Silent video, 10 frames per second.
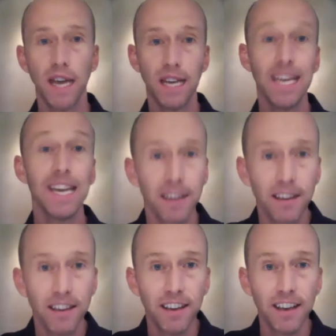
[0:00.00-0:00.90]
in
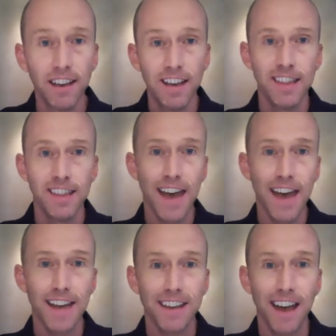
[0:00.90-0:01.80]

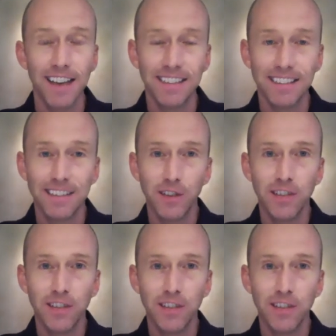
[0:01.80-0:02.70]
that I still
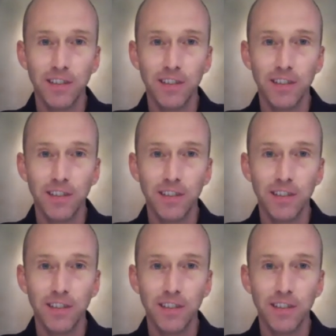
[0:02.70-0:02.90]
think